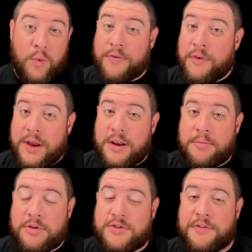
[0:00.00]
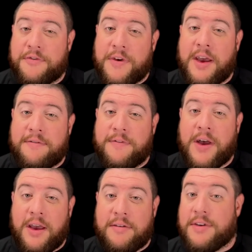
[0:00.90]
with flight numbers of
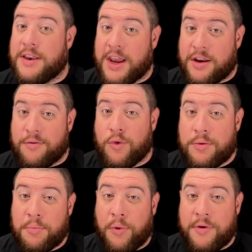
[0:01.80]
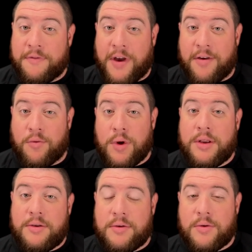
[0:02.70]
55, negative
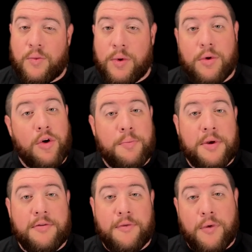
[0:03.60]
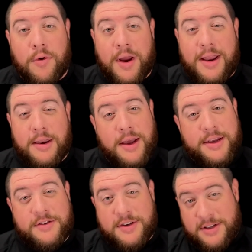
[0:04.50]
1.51, we were hoping for a
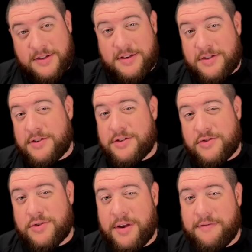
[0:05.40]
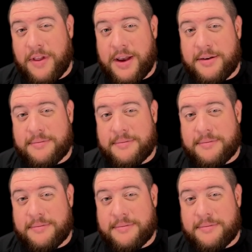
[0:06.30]
nice, consistent straight flight,